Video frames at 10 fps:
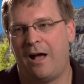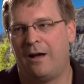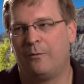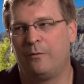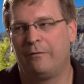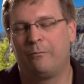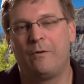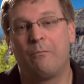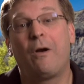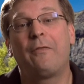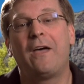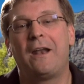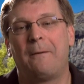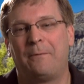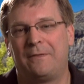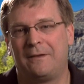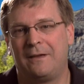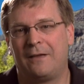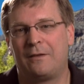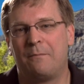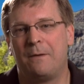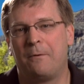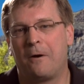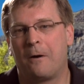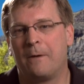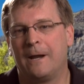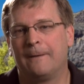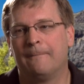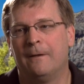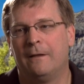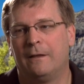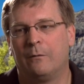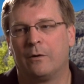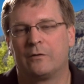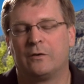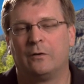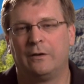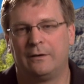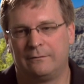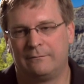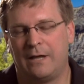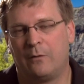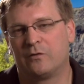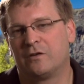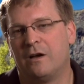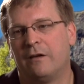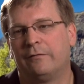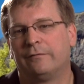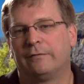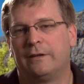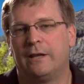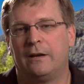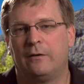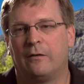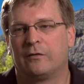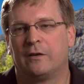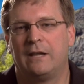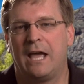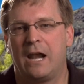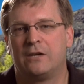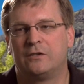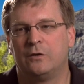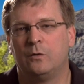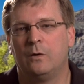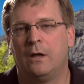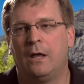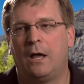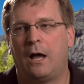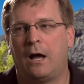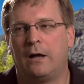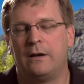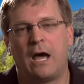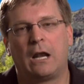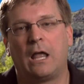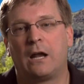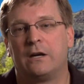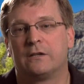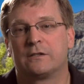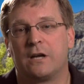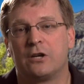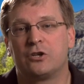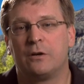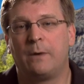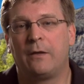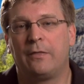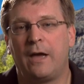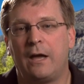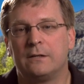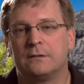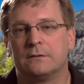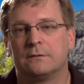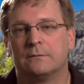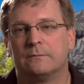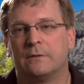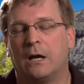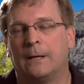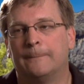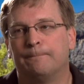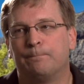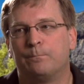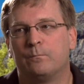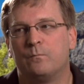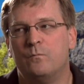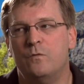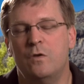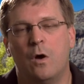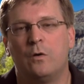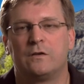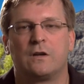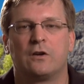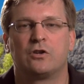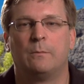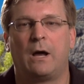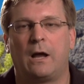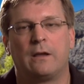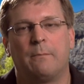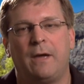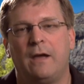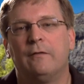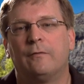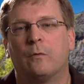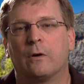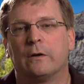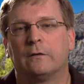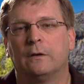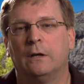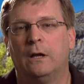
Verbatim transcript: Uh, we've, we brought that up at the, at the B P R meeting, that we were told that that was enough, and then all of a sudden they added two. Uh, not a lot of discussion about that. Um, no discussion about how you pay for it.